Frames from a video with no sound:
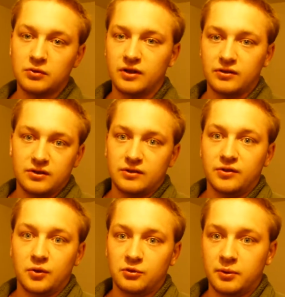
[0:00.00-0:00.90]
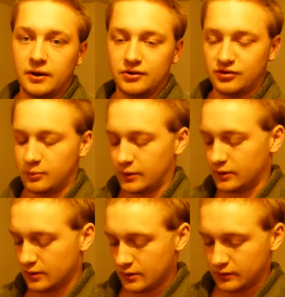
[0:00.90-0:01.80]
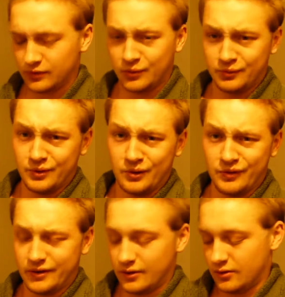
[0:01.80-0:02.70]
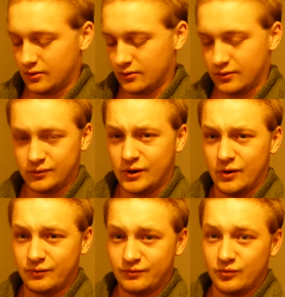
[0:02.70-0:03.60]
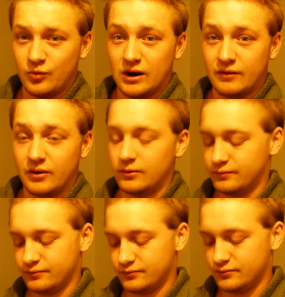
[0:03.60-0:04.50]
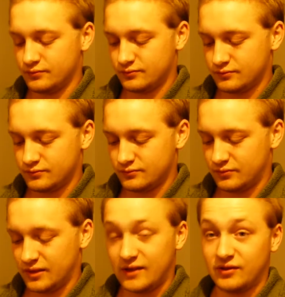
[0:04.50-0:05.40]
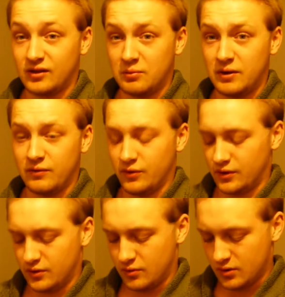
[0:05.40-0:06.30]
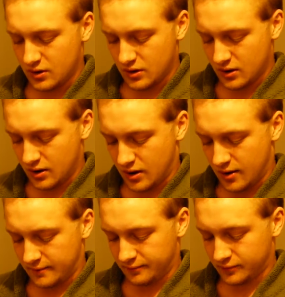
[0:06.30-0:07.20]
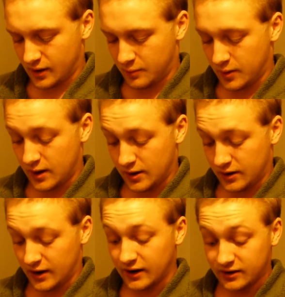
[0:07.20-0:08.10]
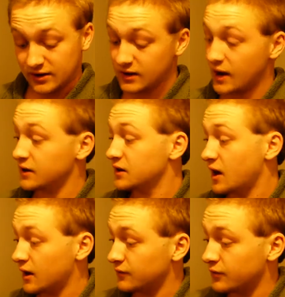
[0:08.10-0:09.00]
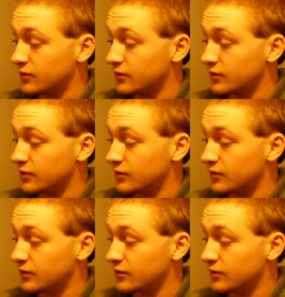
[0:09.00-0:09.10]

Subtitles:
was decent. It's USPS shipping, so go figure, whatever that's going to be for you. I paid $19.99